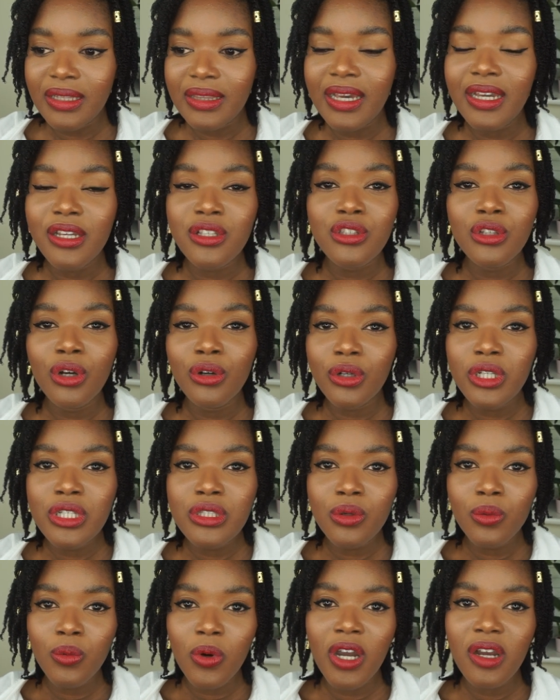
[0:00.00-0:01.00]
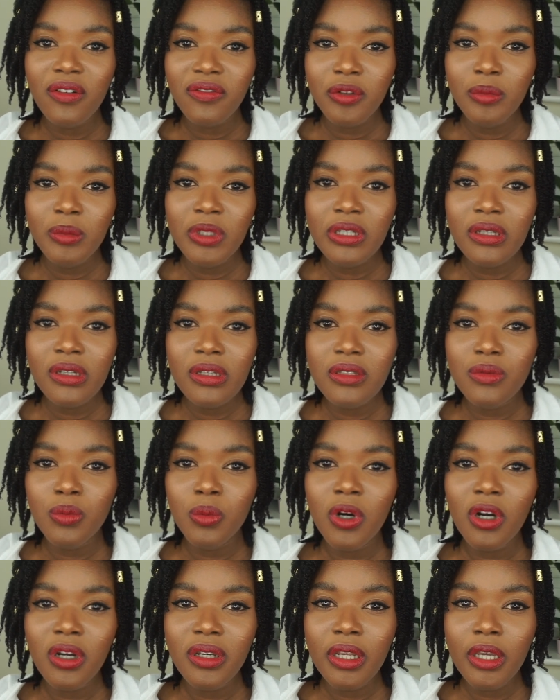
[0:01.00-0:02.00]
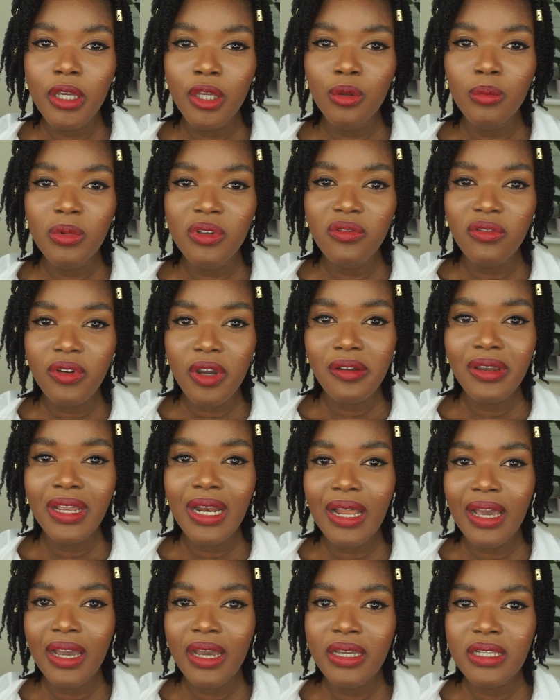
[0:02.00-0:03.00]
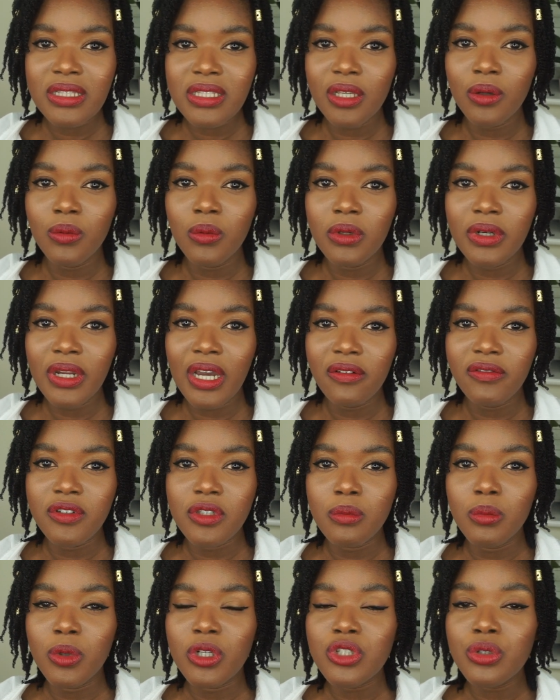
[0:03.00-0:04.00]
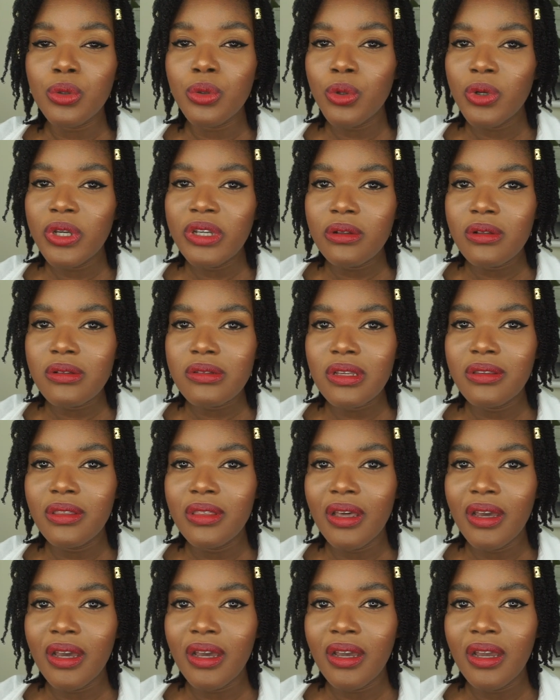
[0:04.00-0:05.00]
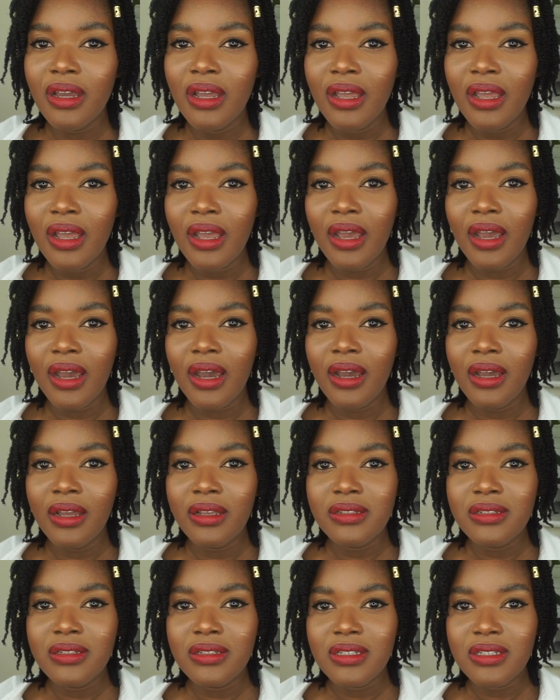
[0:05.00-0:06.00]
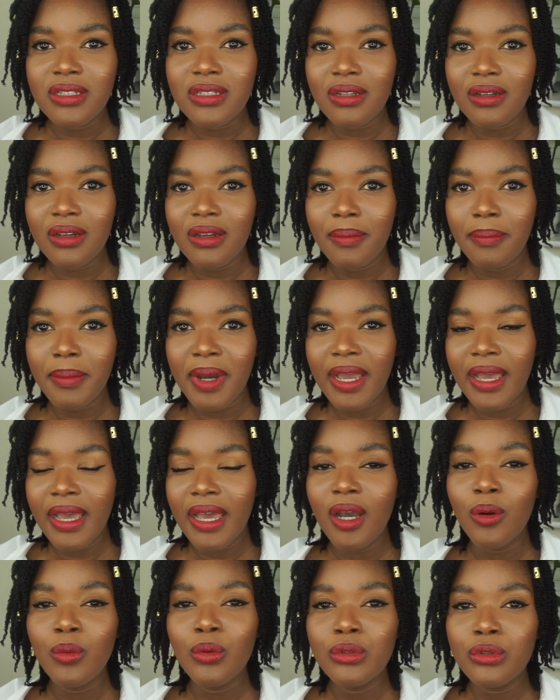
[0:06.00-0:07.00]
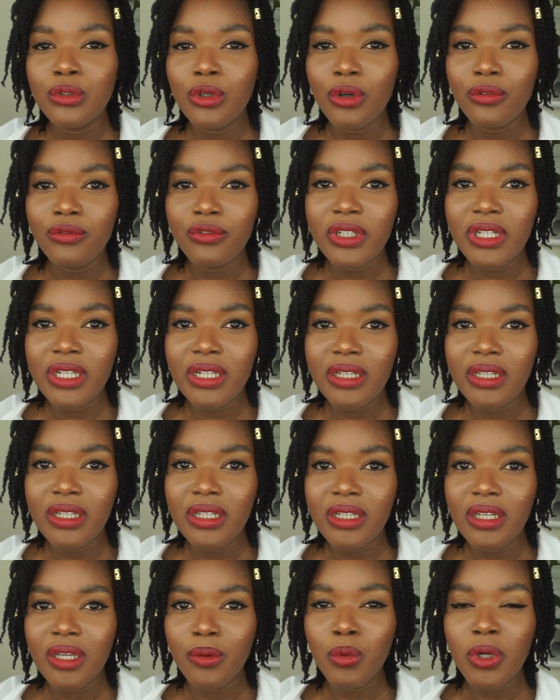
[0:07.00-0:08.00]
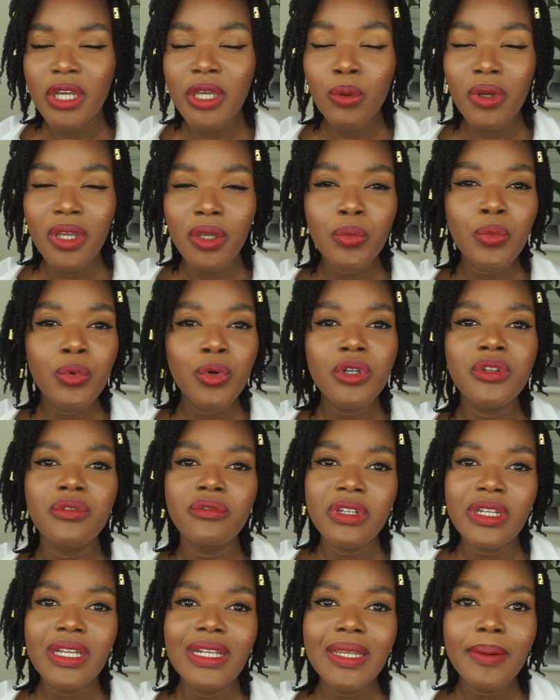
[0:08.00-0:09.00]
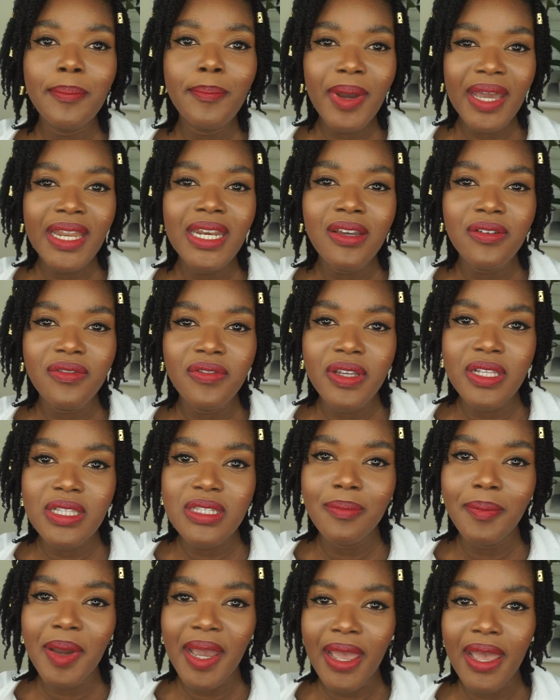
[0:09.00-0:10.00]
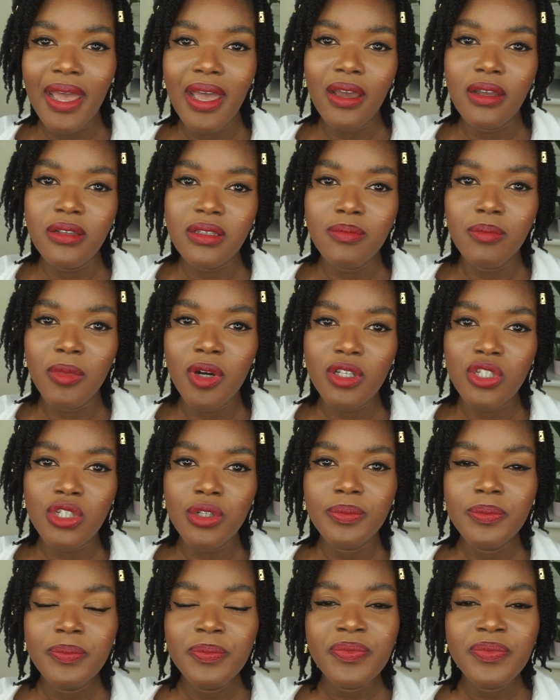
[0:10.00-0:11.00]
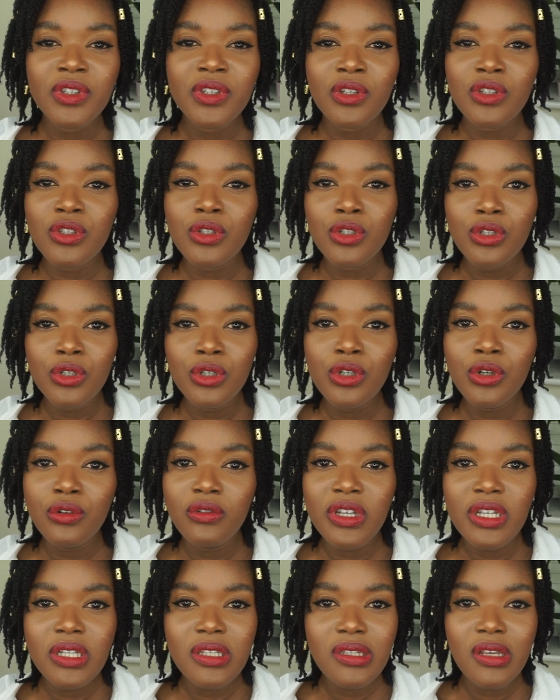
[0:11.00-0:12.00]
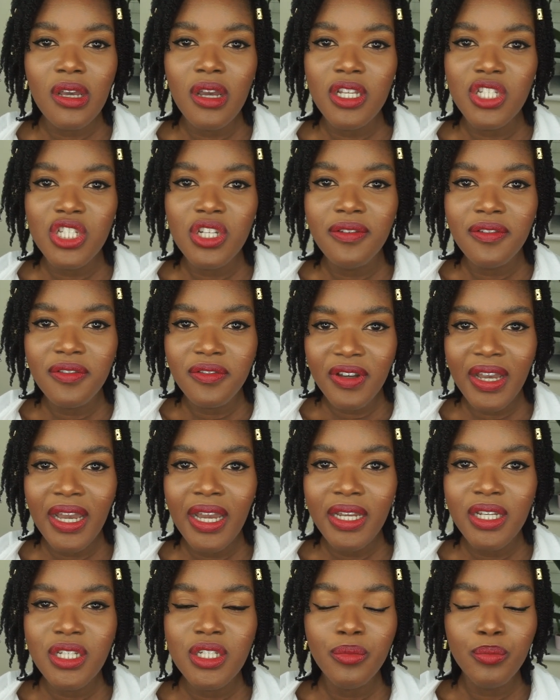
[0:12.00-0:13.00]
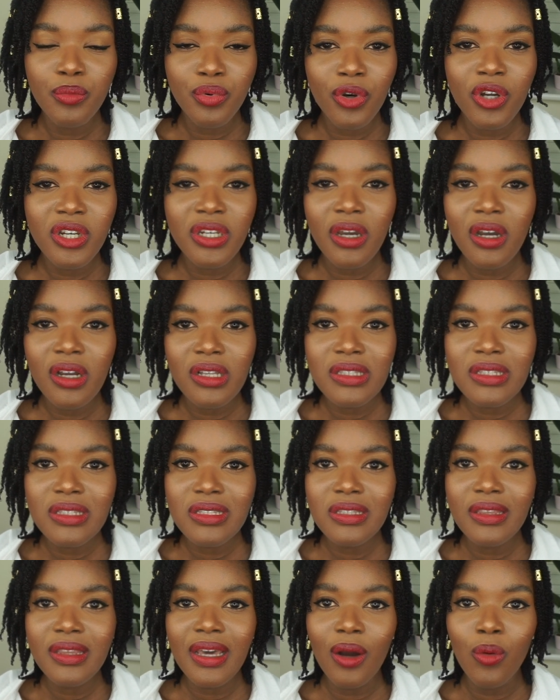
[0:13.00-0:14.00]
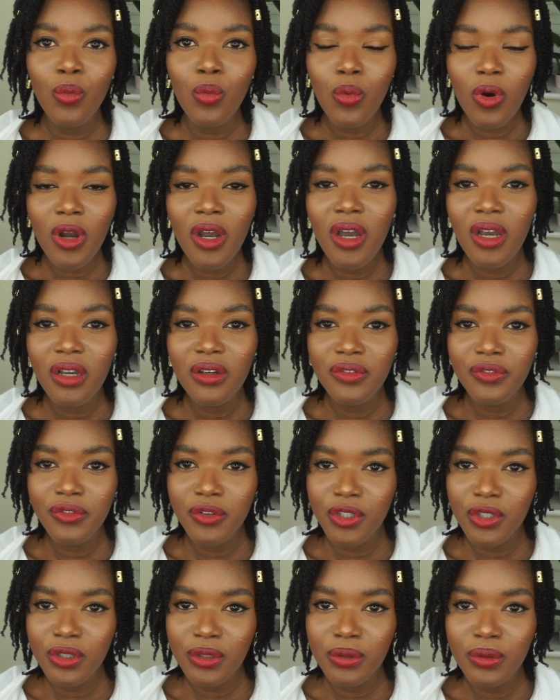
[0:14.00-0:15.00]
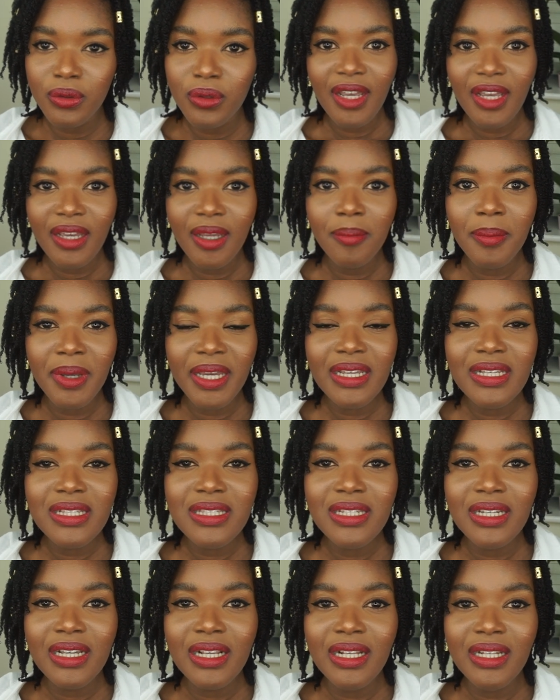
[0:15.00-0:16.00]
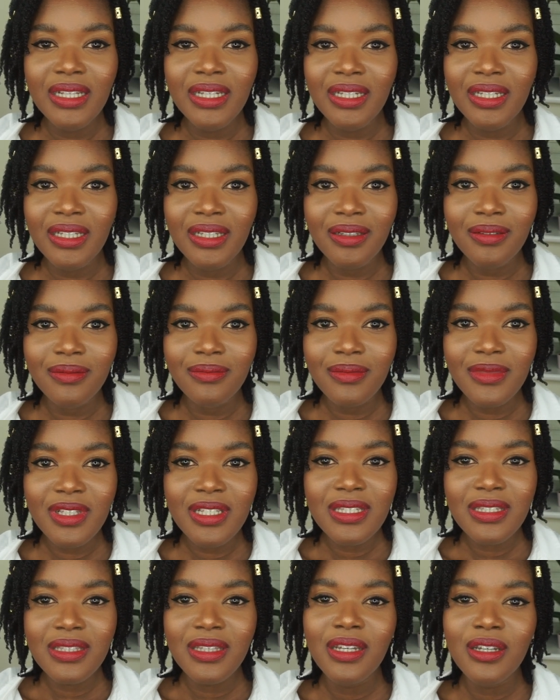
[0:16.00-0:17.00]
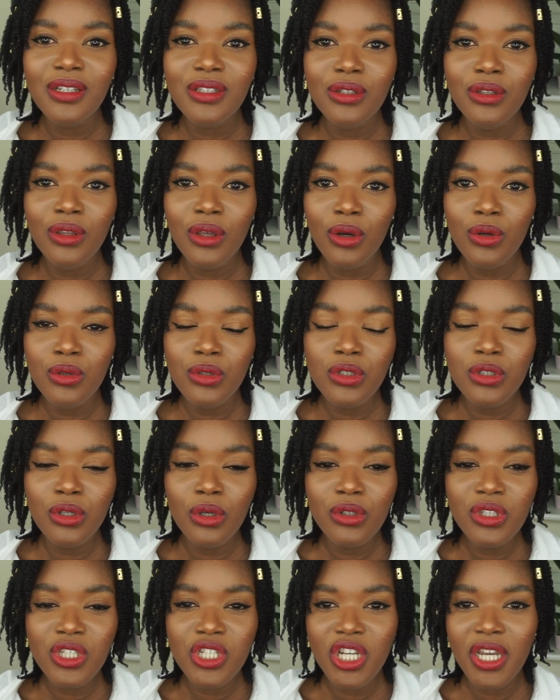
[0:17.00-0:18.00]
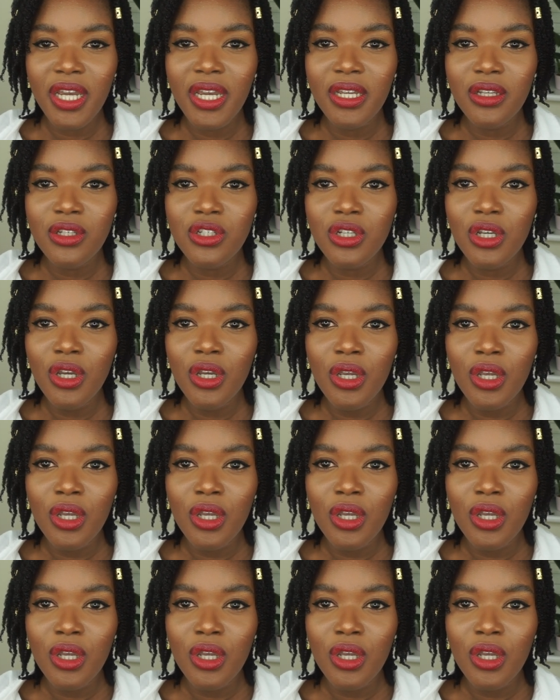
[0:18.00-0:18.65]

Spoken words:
that is not going to work for me, because one, it'd be very light, it won't have as much oils in there, and my hair will not really, it won't really benefit my hair as much. So do your research, find products that work for you, and basically stick to those. Don't change